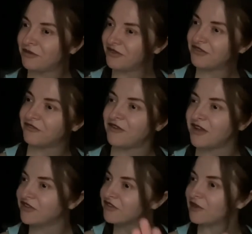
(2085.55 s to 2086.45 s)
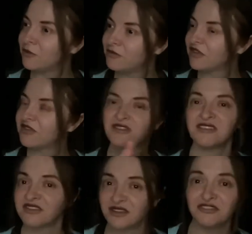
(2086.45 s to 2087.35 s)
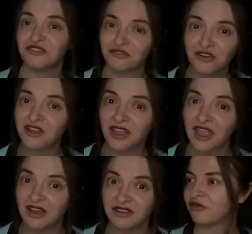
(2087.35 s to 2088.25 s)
It's a fucking slope that doesn't seem to fucking end.